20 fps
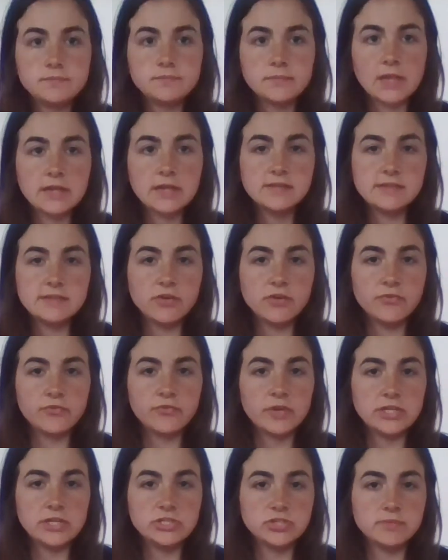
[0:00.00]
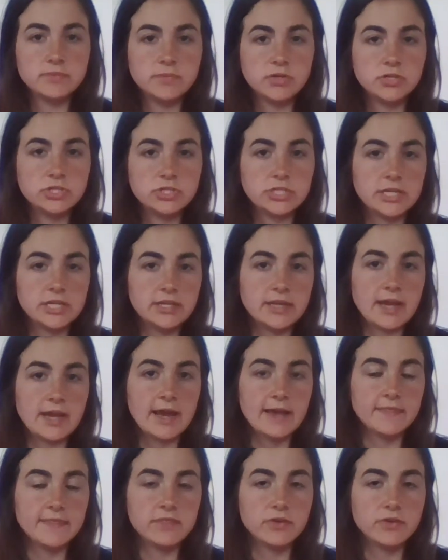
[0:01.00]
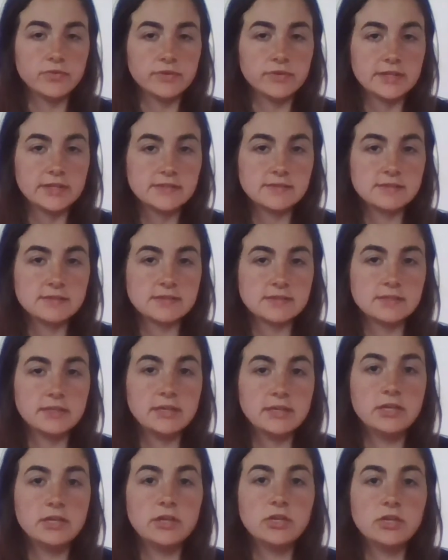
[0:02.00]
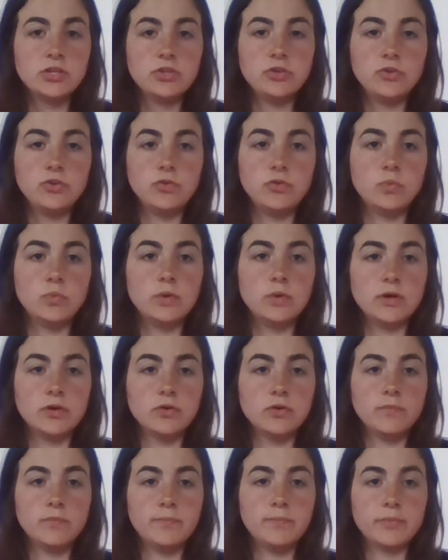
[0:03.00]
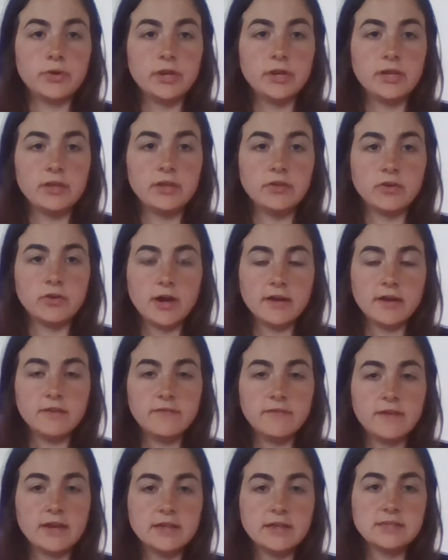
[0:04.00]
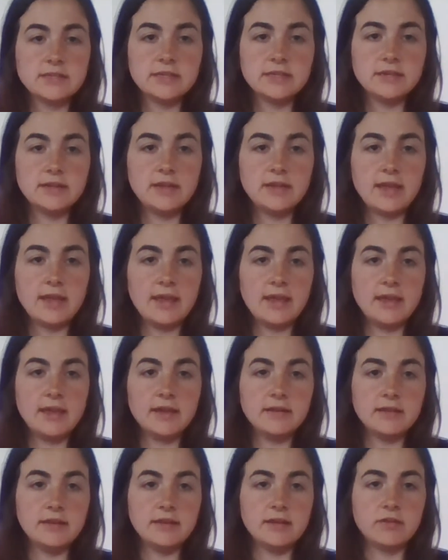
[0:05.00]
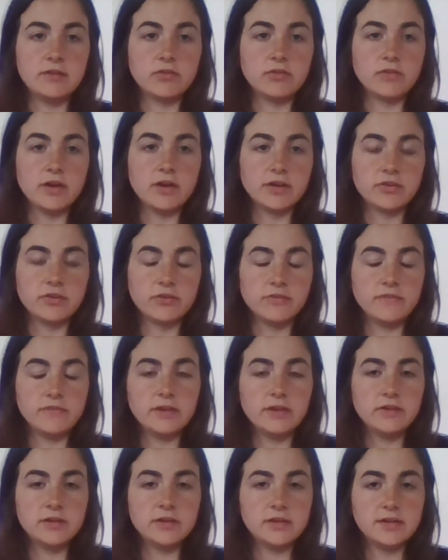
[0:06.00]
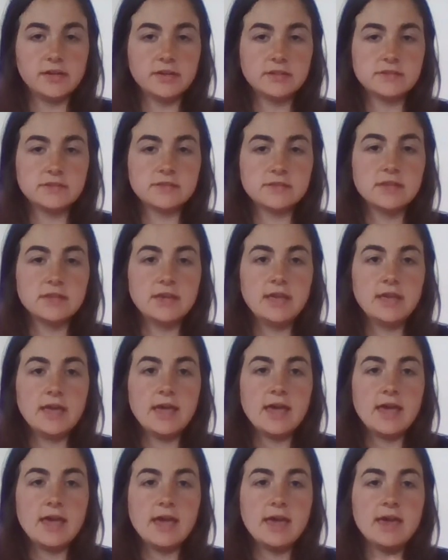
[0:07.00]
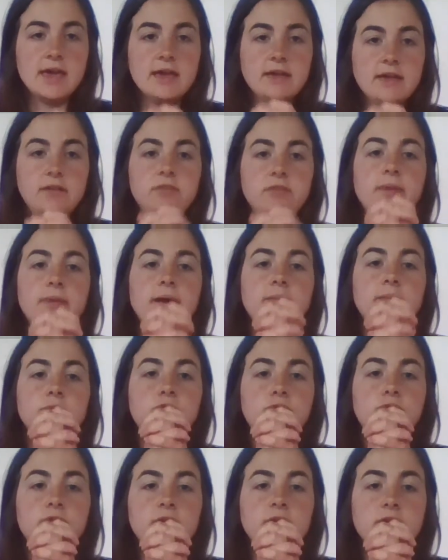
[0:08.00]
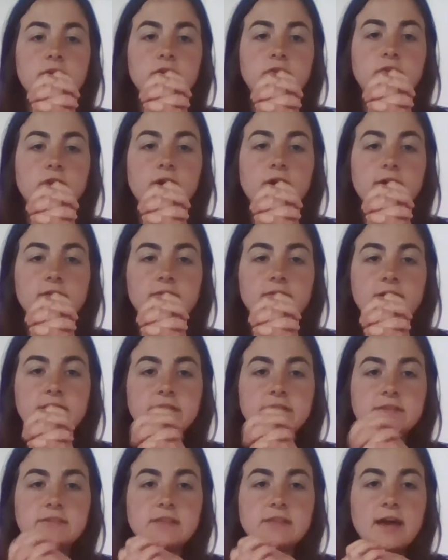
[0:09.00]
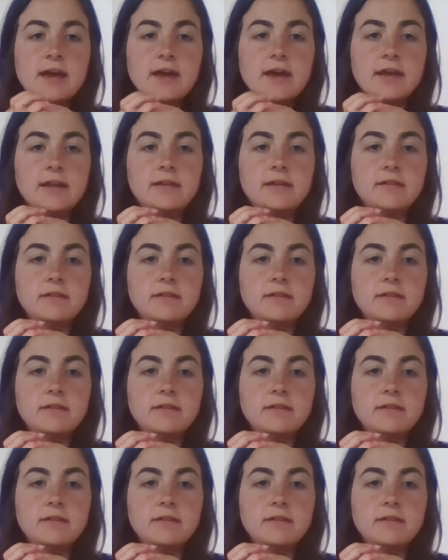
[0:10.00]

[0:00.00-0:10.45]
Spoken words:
Self range of motion at the wrist, you will bring your unaffected hand and interlock your fingers, and by moving your unaffected side,